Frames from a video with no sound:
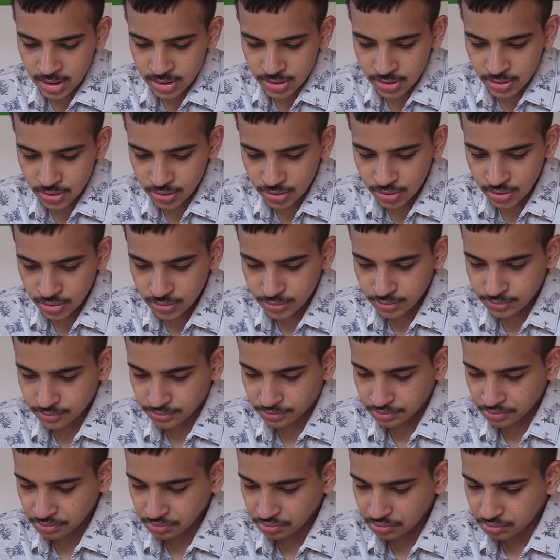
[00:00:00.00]
So
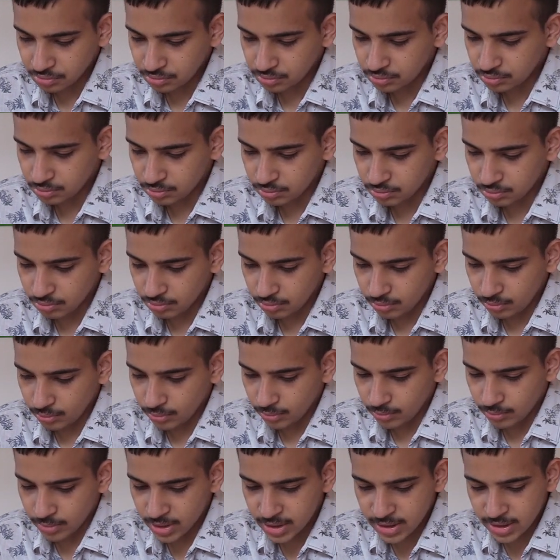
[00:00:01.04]

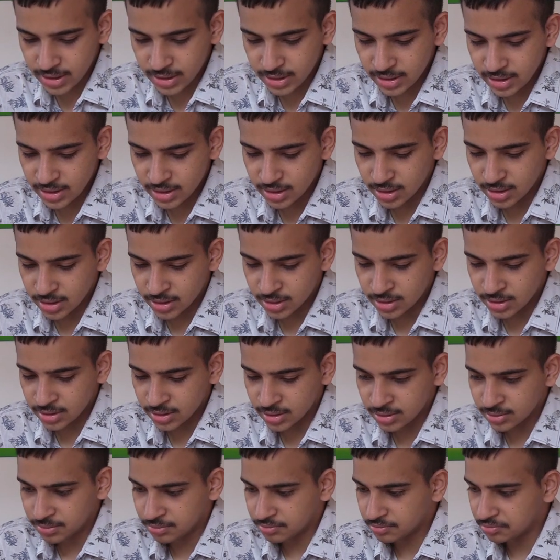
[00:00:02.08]
basically
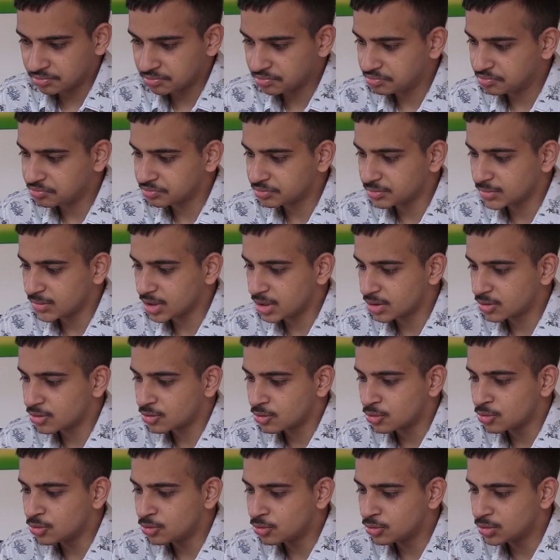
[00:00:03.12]
uh,
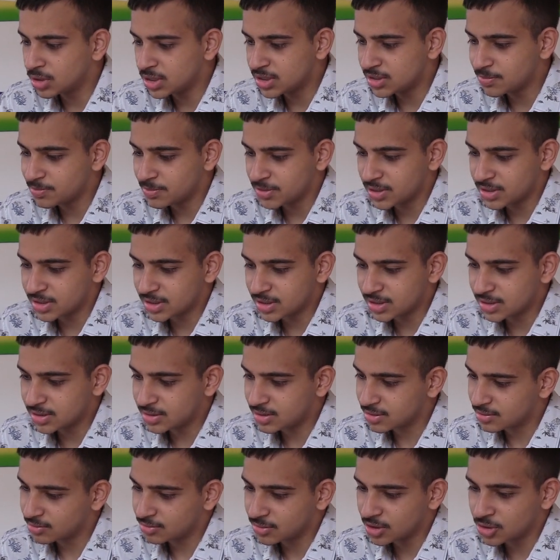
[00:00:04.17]
through these
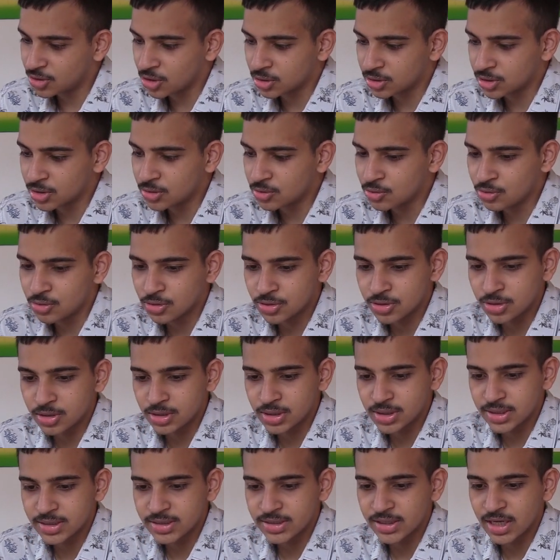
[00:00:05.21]
pages the doctor goes
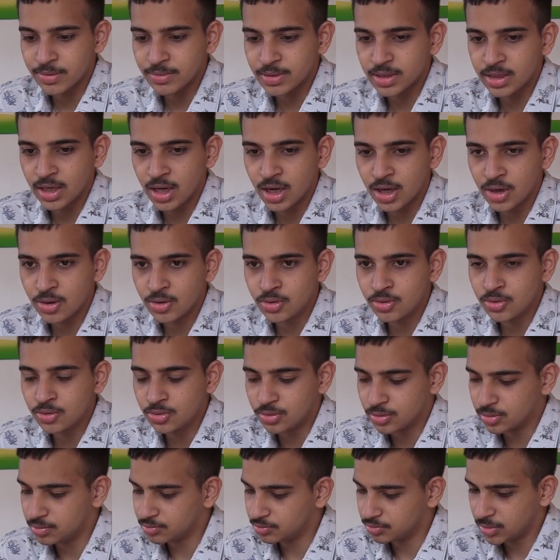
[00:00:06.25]
on describing how
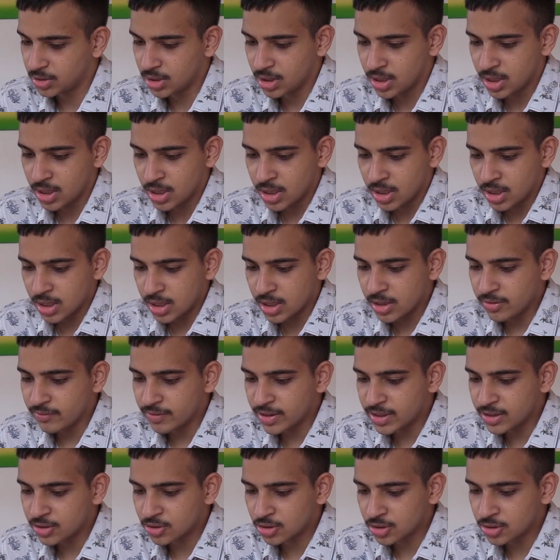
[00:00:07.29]
he
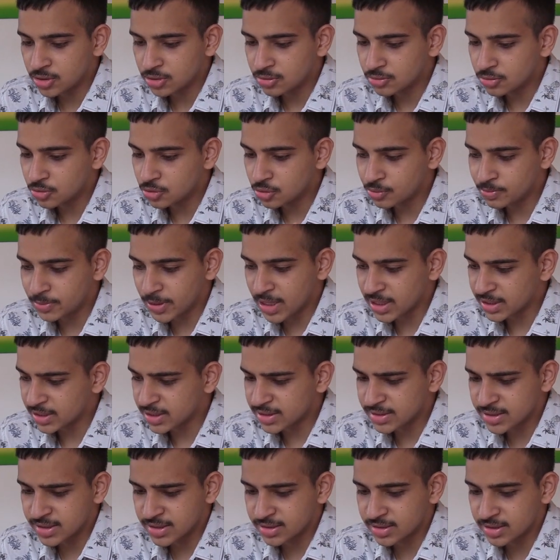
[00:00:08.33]
went on to
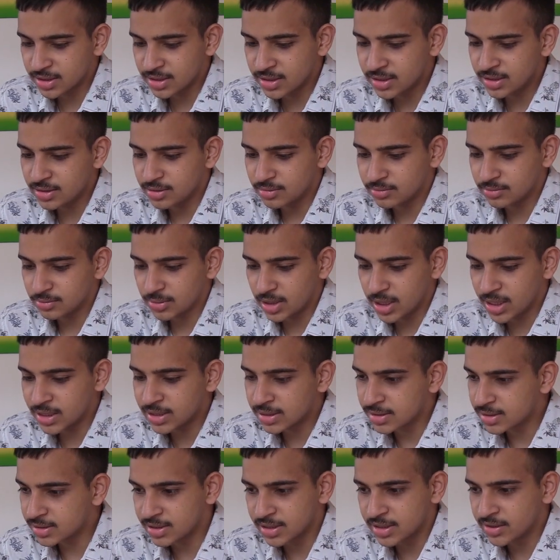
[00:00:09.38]
practice his skill
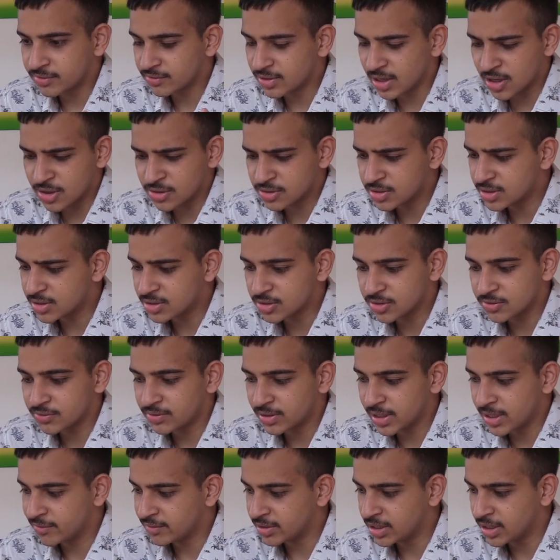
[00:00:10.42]
and save thousands
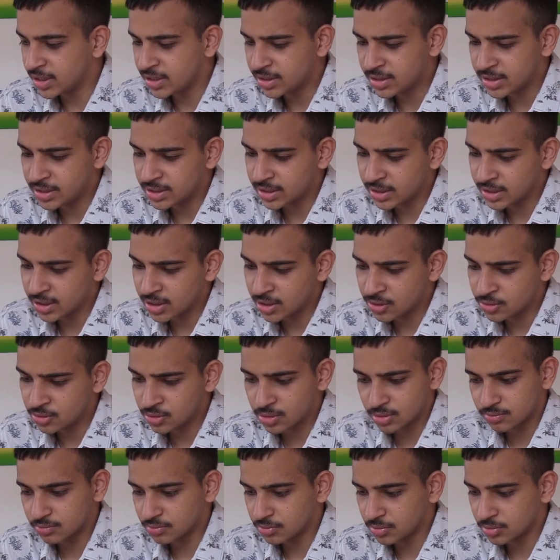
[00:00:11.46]
of lives day in and day
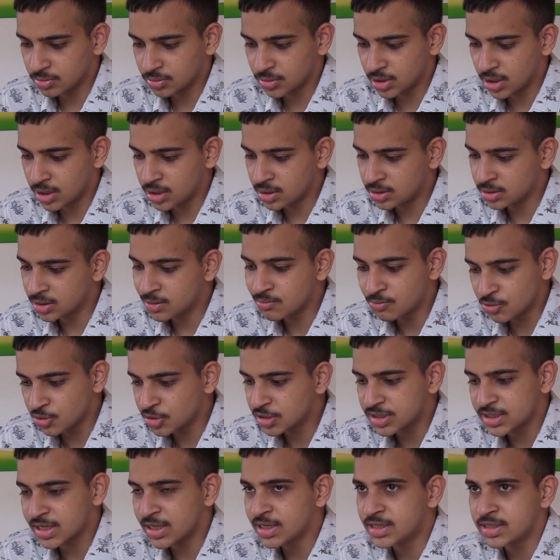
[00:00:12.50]
out in the
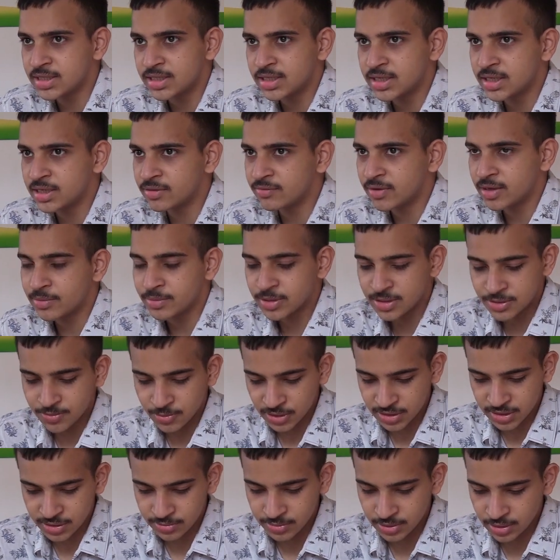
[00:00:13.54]
most challenging environments
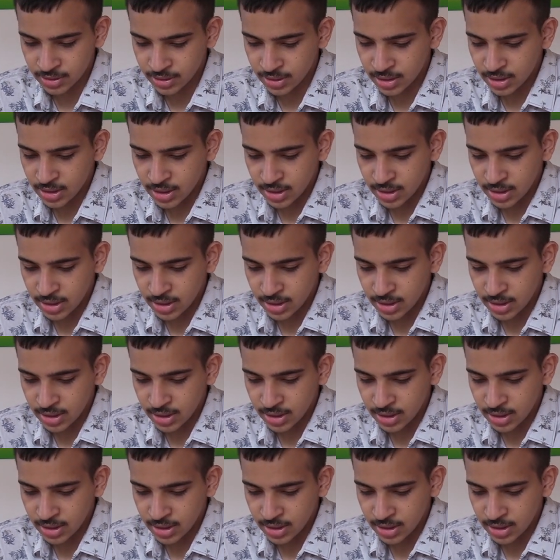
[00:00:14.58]
possible.